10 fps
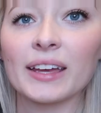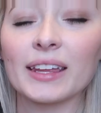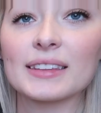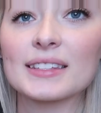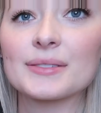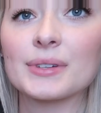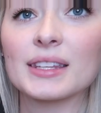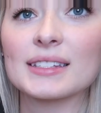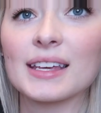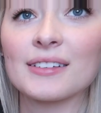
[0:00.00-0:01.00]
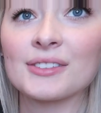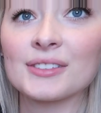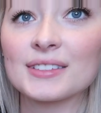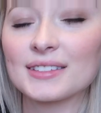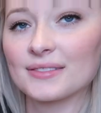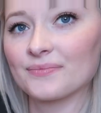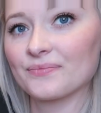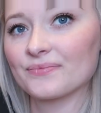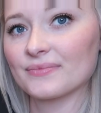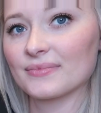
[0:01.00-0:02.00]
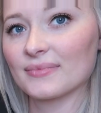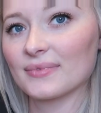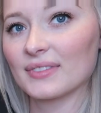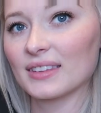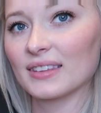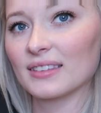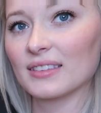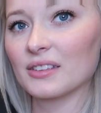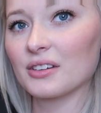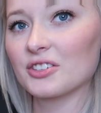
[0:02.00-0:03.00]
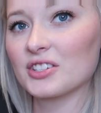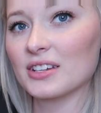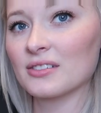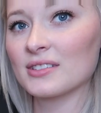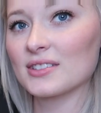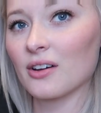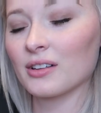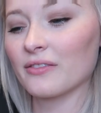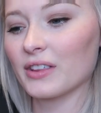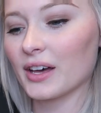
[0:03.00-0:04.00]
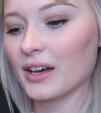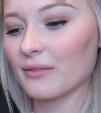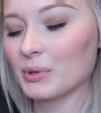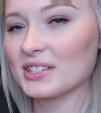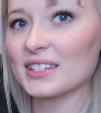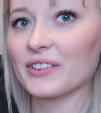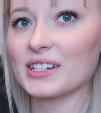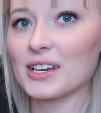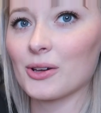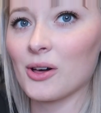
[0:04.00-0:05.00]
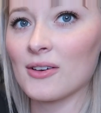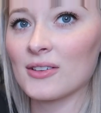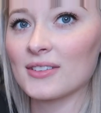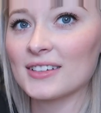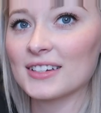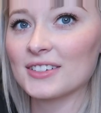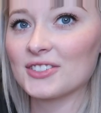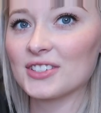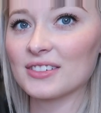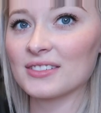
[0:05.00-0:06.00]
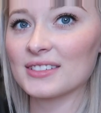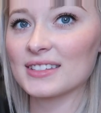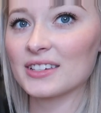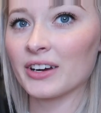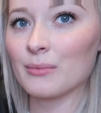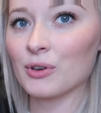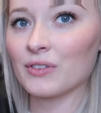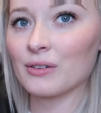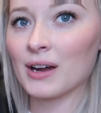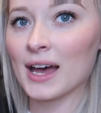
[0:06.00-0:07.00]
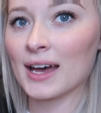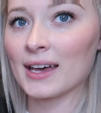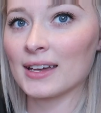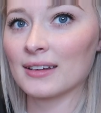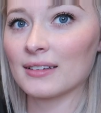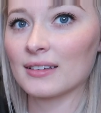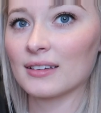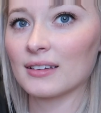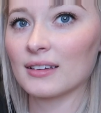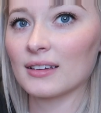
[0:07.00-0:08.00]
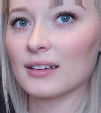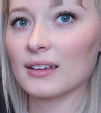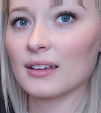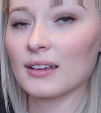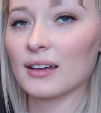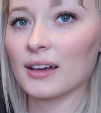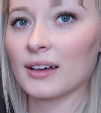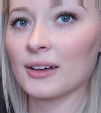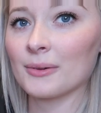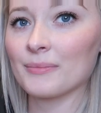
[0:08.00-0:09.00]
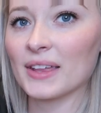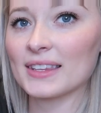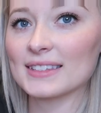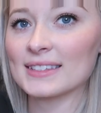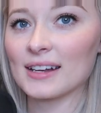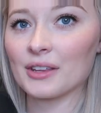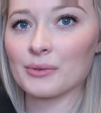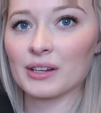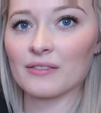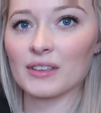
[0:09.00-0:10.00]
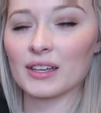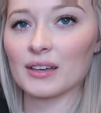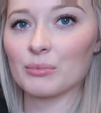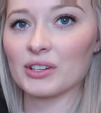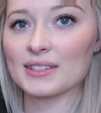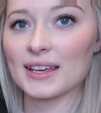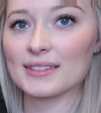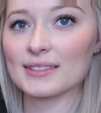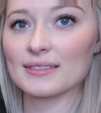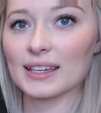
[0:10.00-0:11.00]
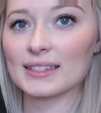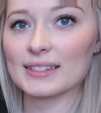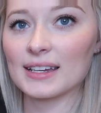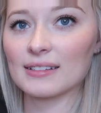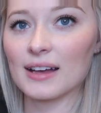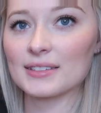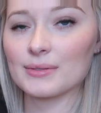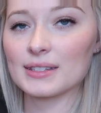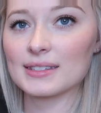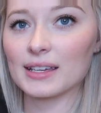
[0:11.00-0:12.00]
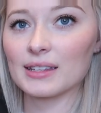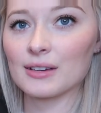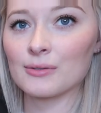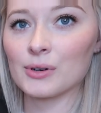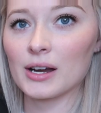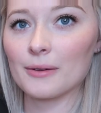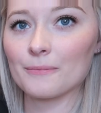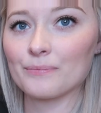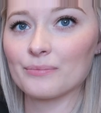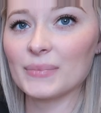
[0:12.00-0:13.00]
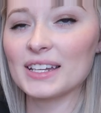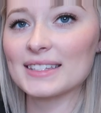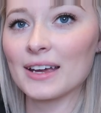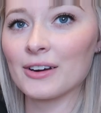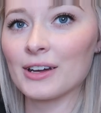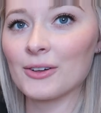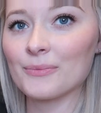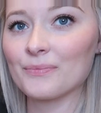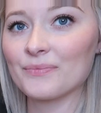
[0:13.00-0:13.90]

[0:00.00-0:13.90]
I like this one, the Tangled. The little shields, all of the Princess Fairy Tale Hall shields, the Great Movie Ride. And this is another one of the princess, like, stained glass ones, like the Aurora. But it's Ariel.